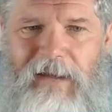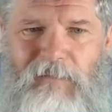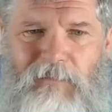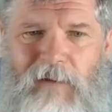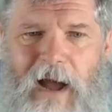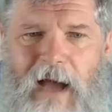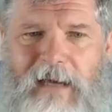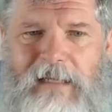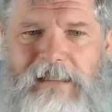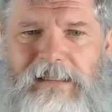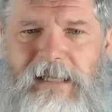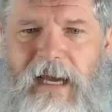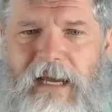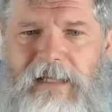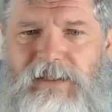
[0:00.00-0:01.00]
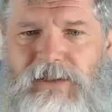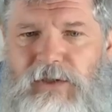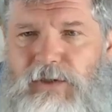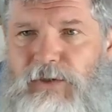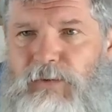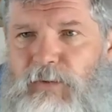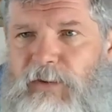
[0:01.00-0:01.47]
rocket science
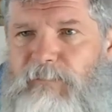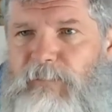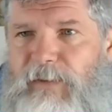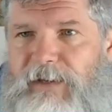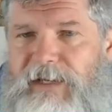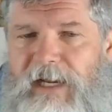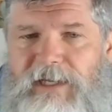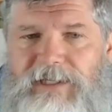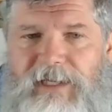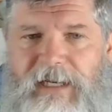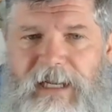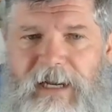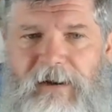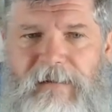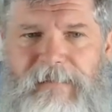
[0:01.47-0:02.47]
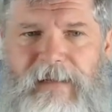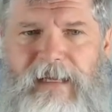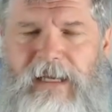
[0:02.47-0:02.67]
sort of prediction here.